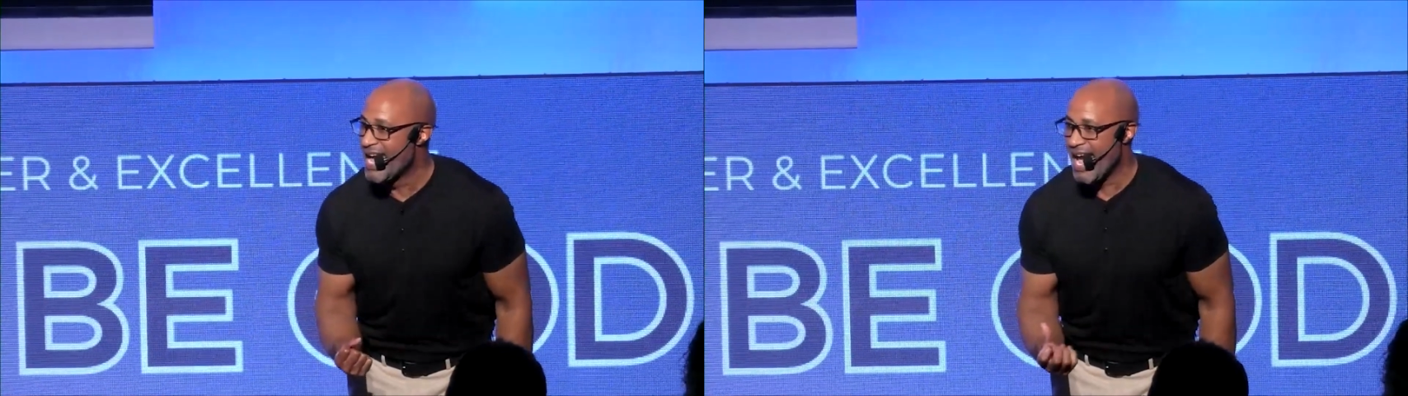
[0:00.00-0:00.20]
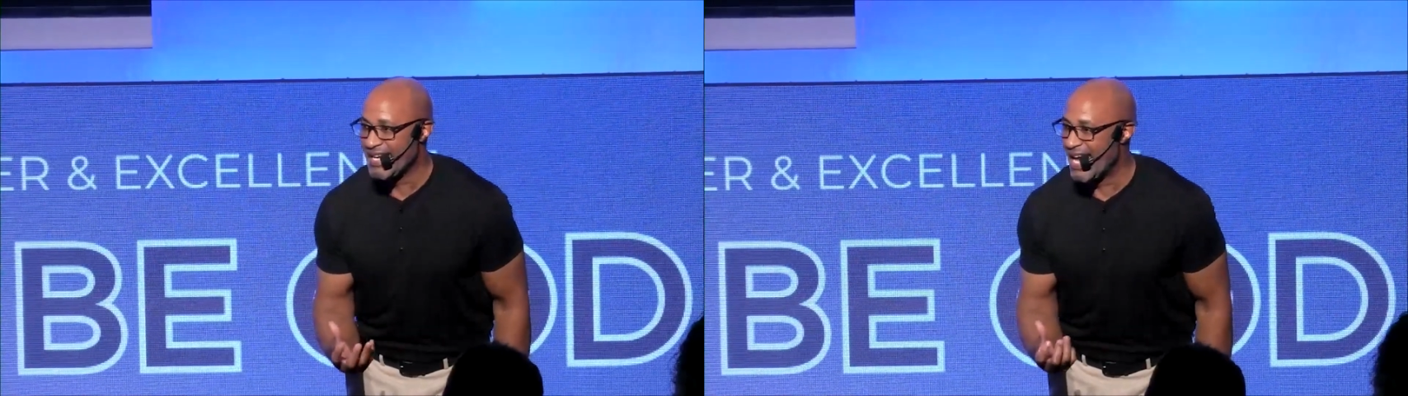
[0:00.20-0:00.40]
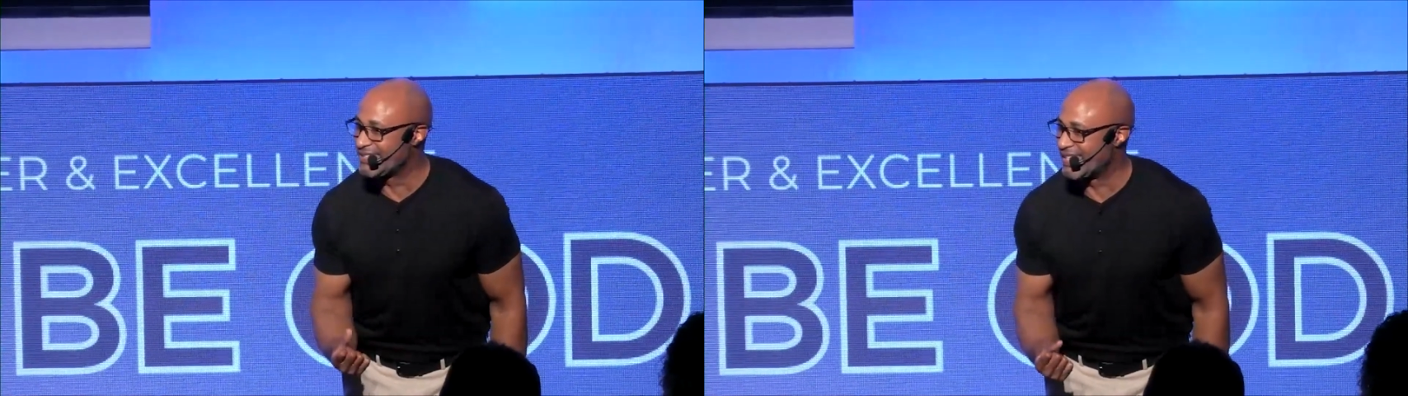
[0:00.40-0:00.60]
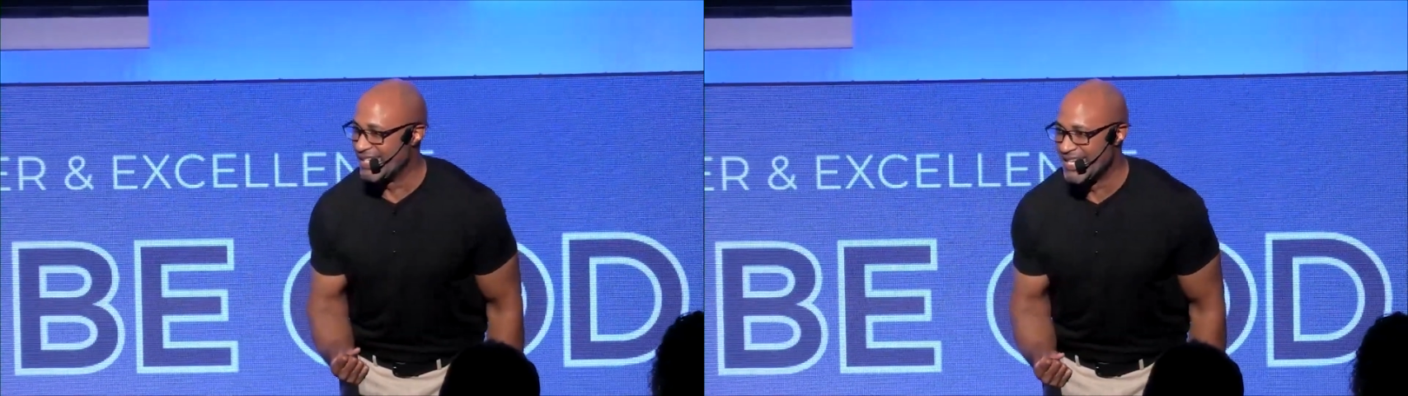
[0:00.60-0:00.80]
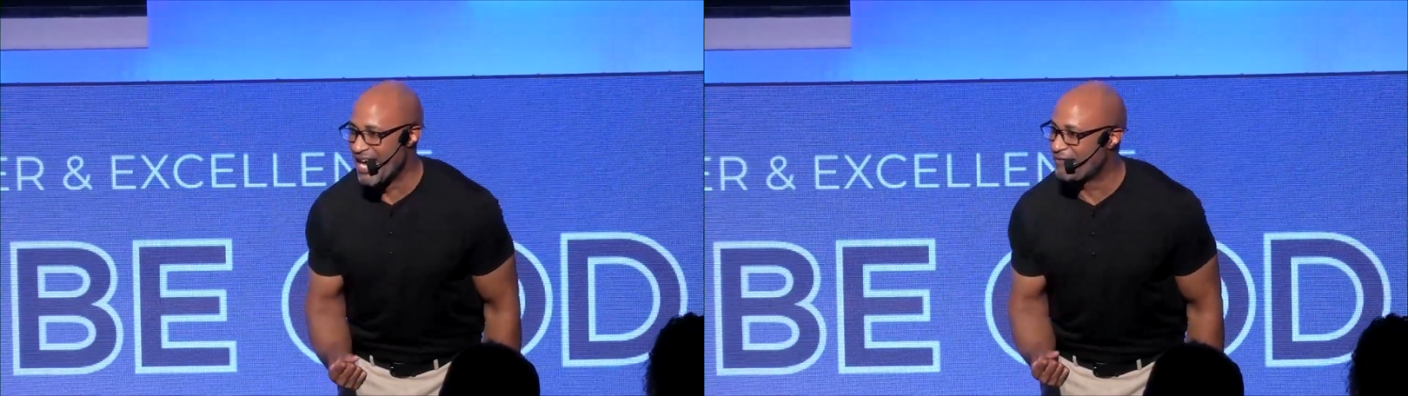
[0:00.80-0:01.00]
And that's
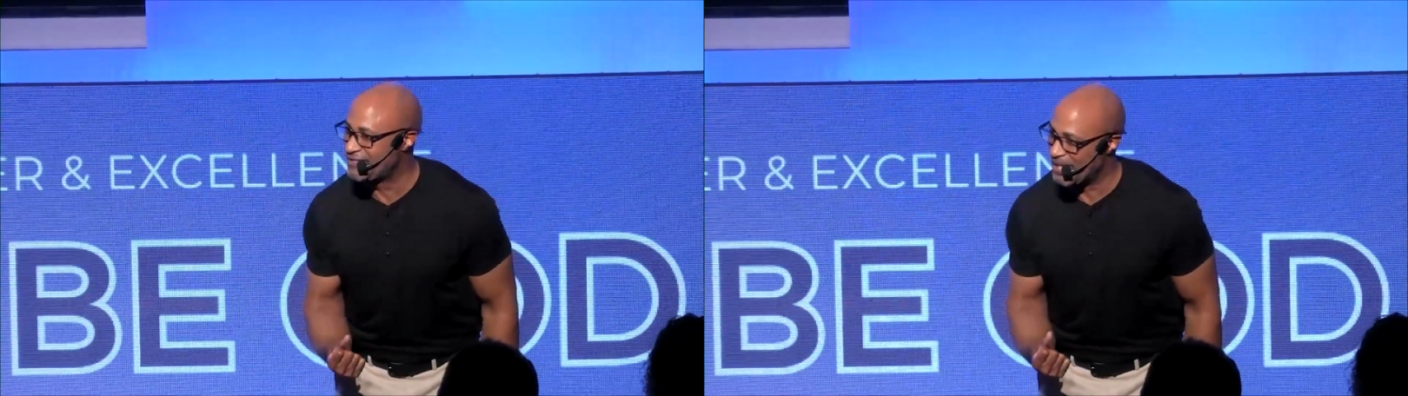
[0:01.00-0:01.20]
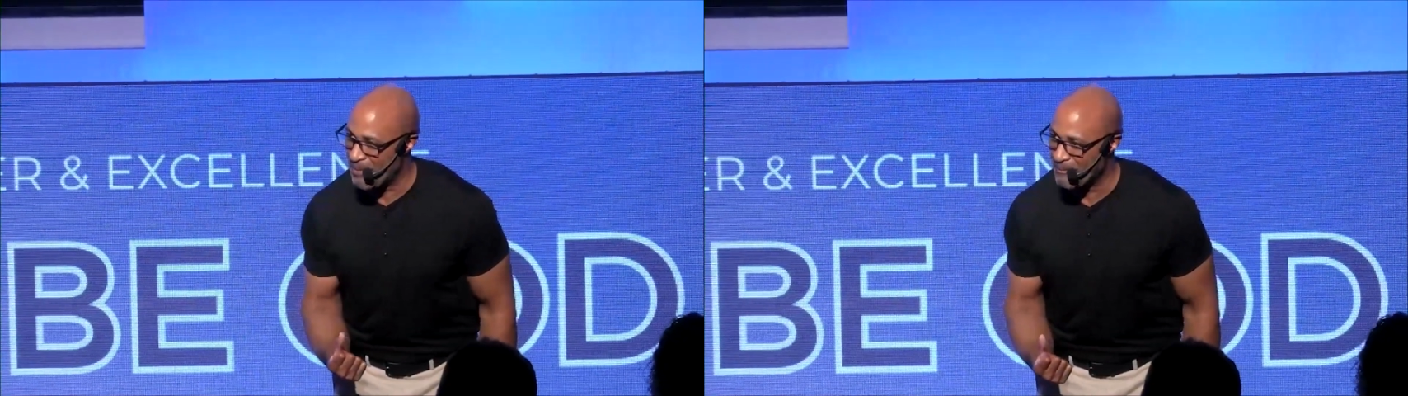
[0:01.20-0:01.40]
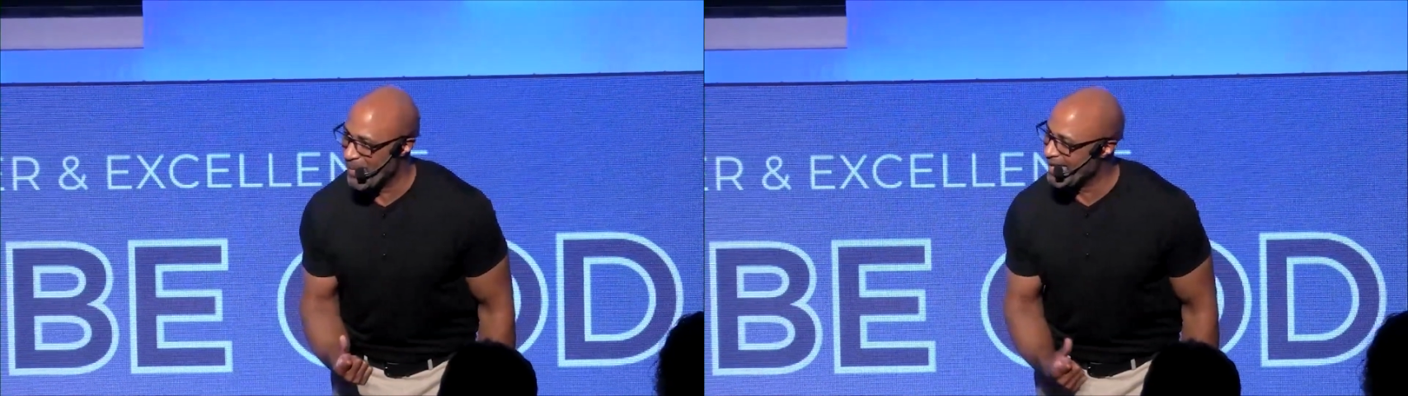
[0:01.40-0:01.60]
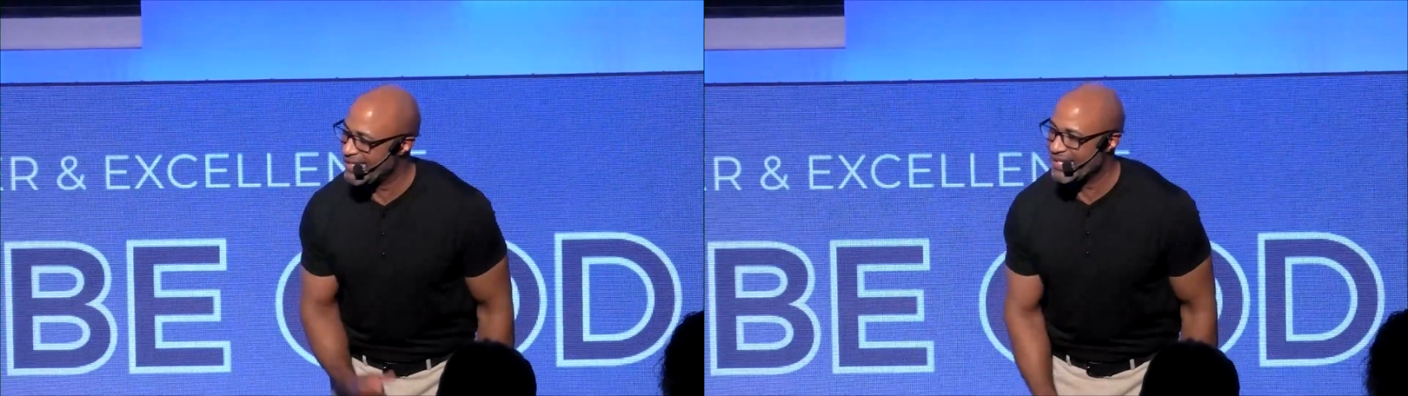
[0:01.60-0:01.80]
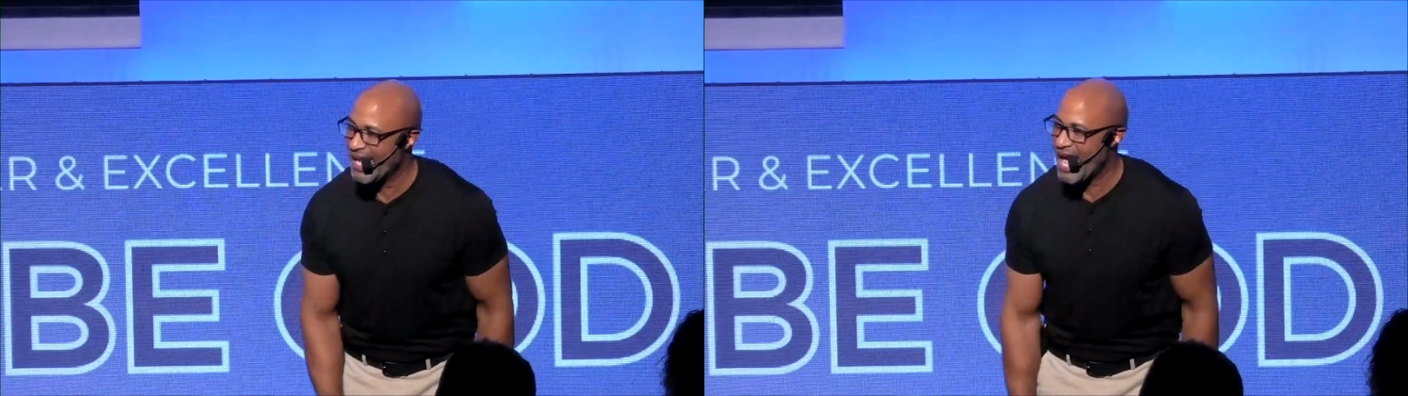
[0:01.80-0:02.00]
enough to make
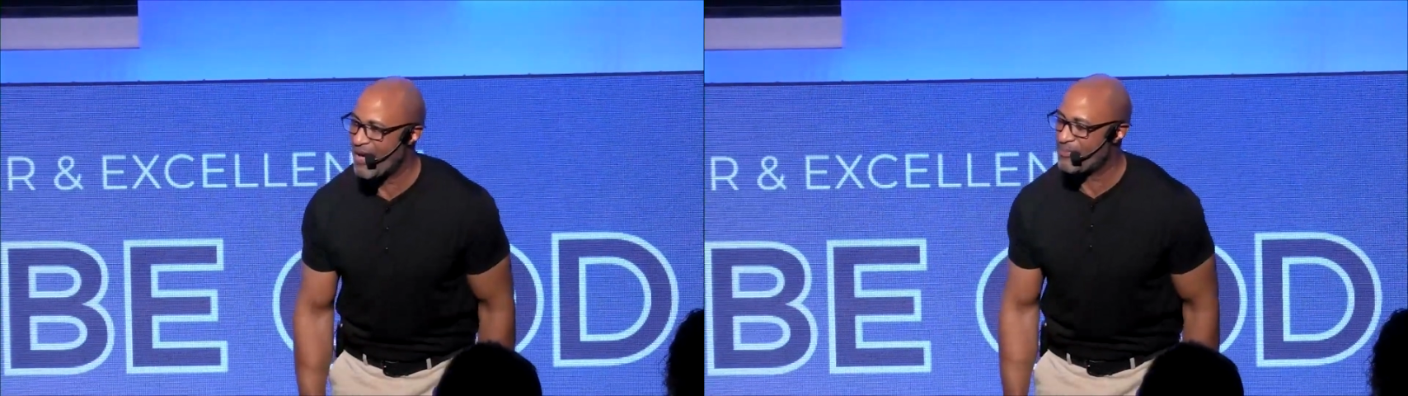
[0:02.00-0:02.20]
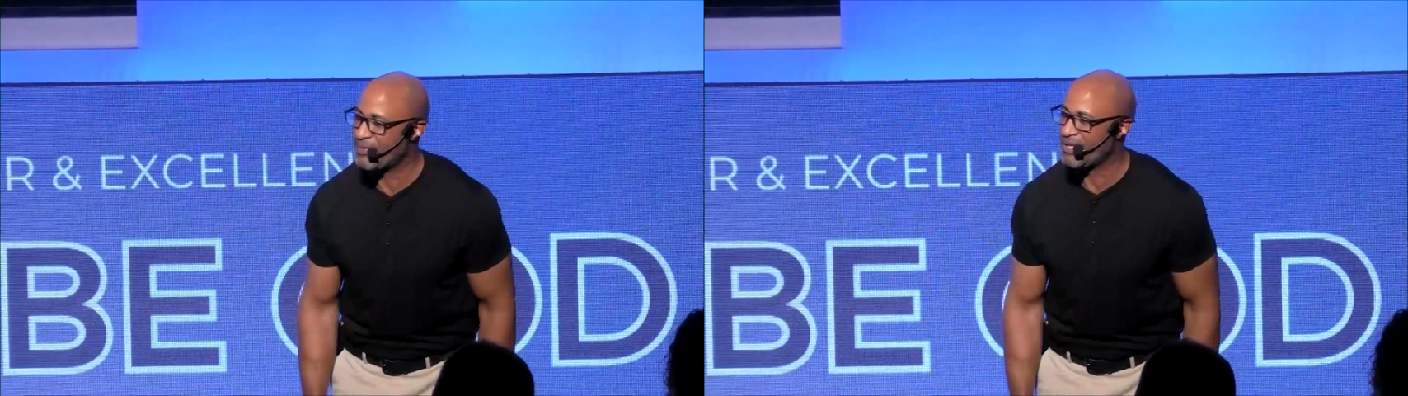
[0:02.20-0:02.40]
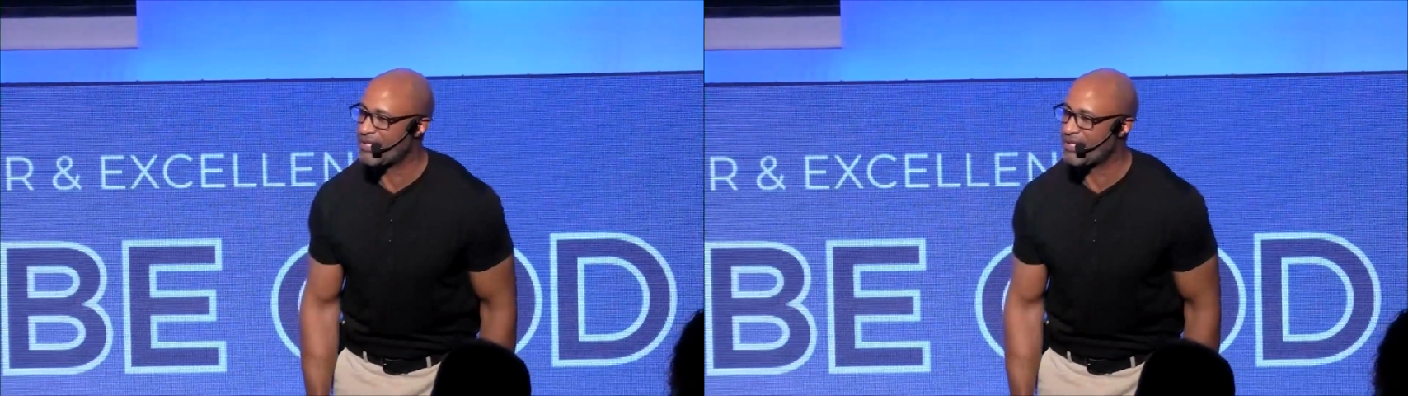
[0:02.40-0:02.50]
it happen.